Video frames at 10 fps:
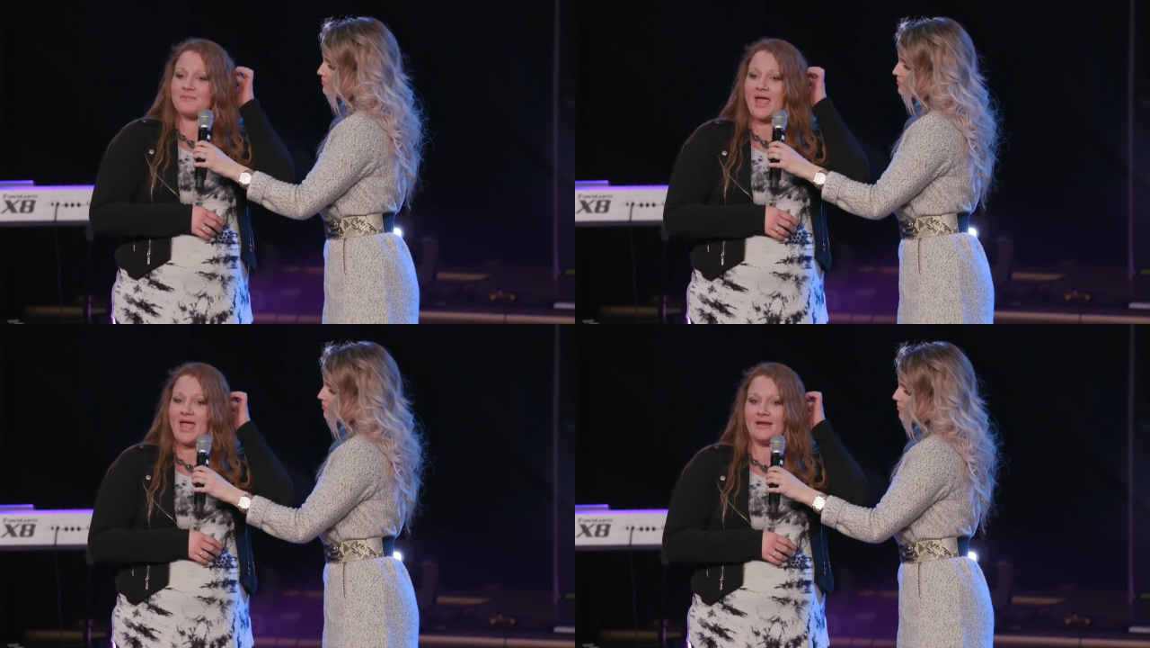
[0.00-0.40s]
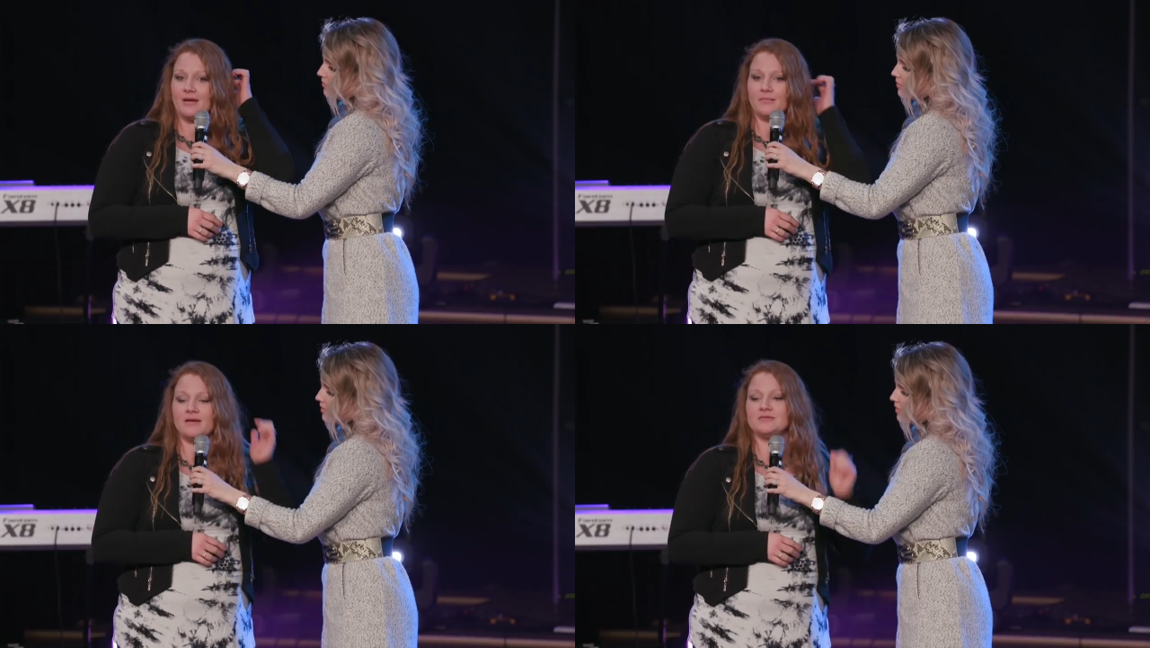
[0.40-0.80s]
Speaker 1: And
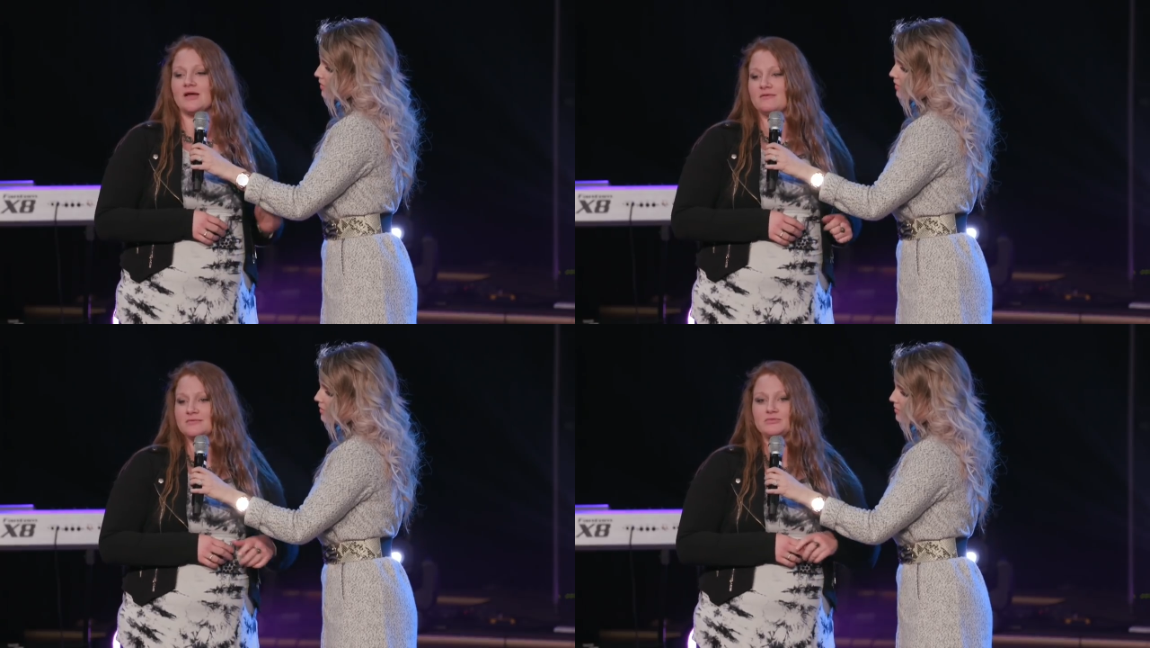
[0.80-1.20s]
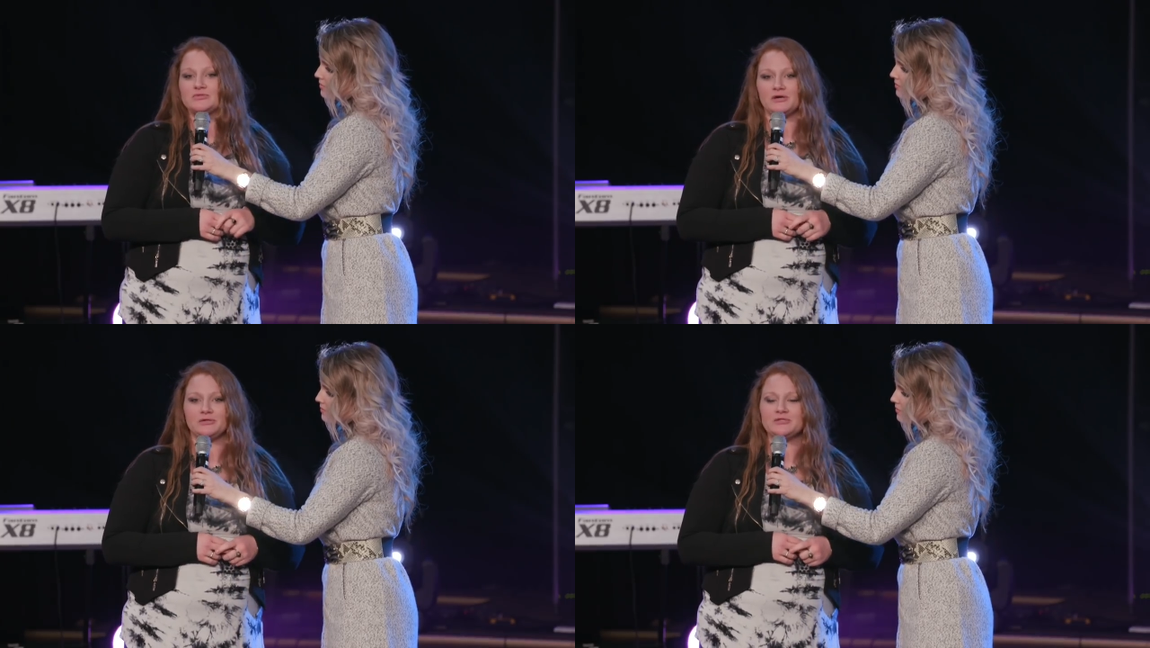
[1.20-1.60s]
um, I still have some
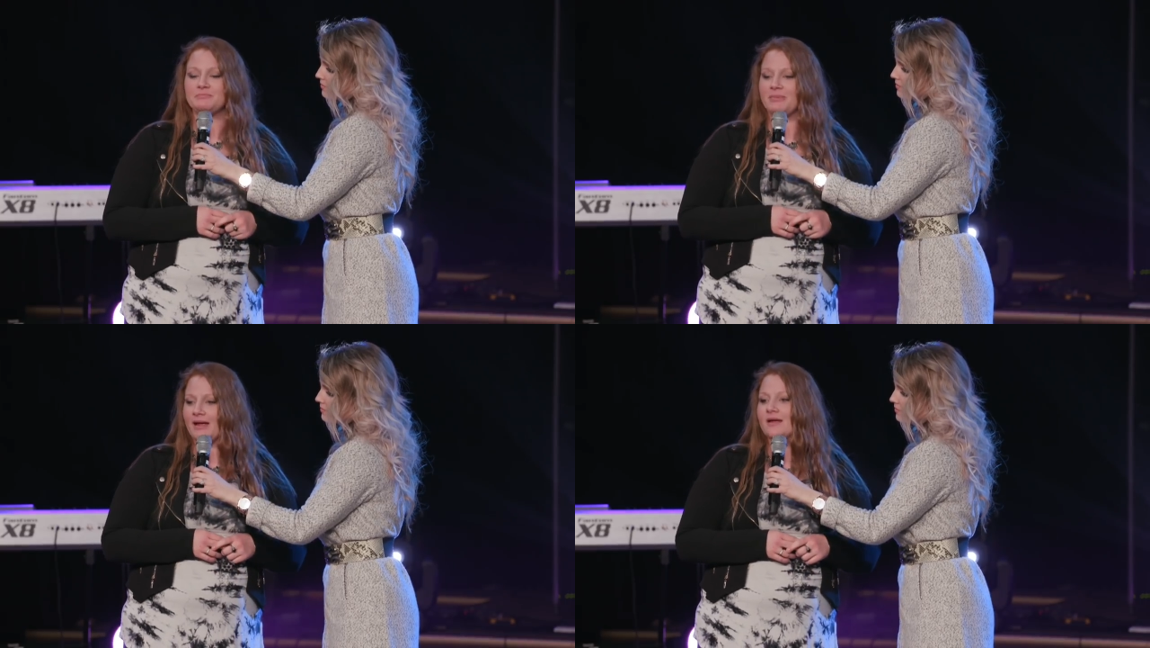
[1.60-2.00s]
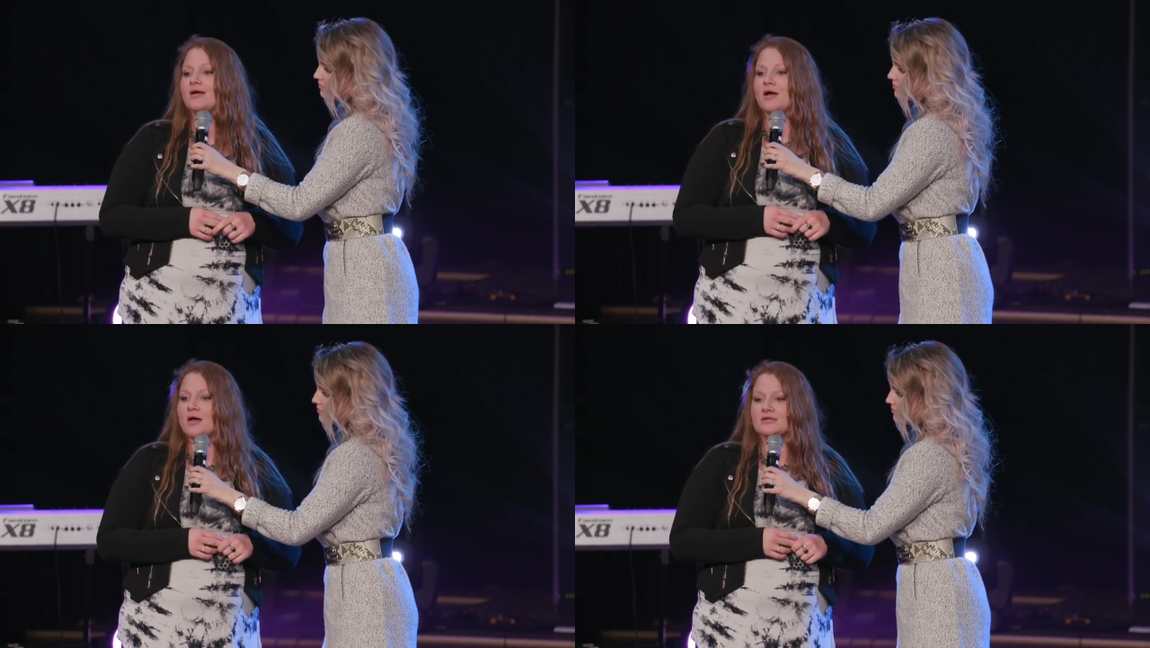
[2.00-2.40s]
struggles, but
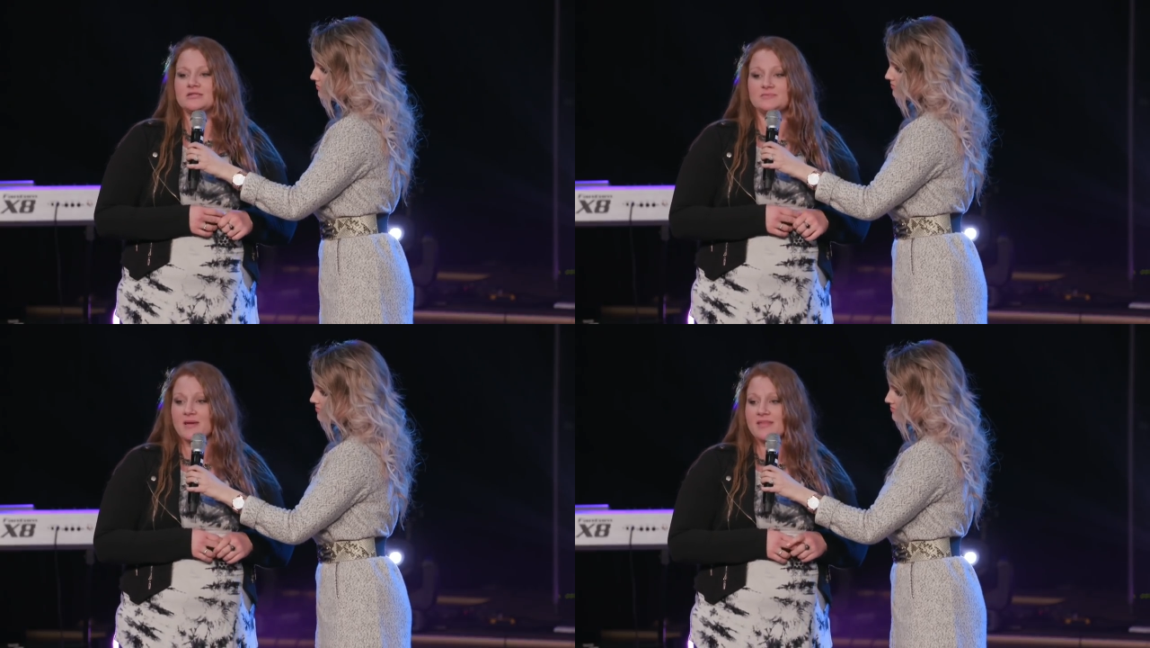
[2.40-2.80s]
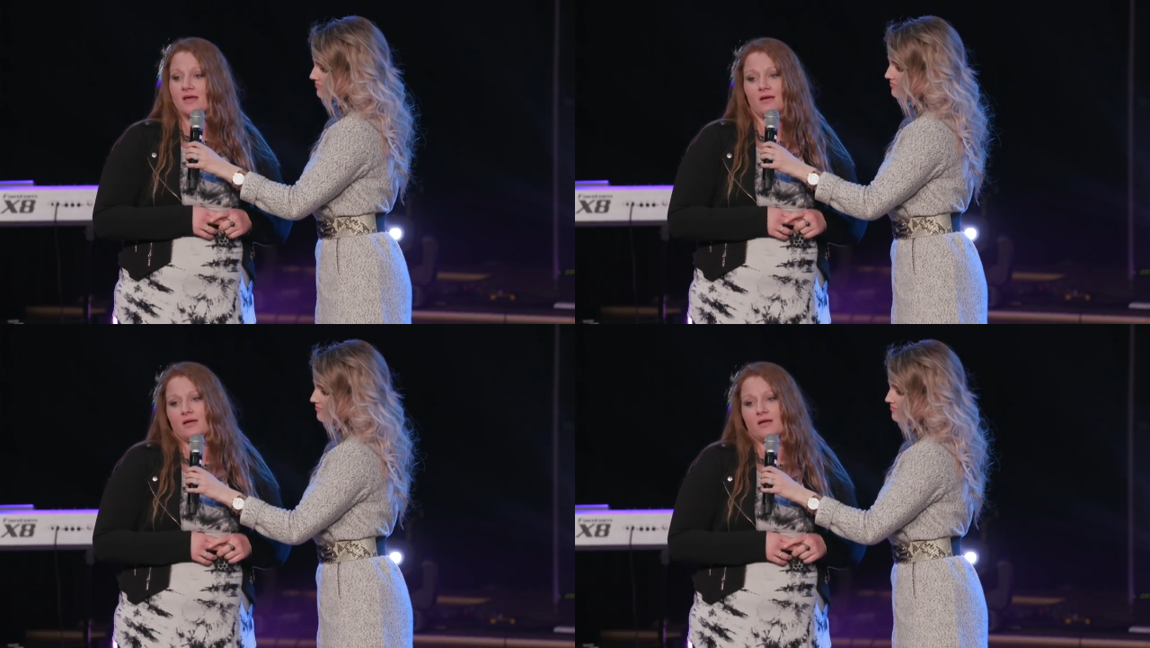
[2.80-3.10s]
she's been there.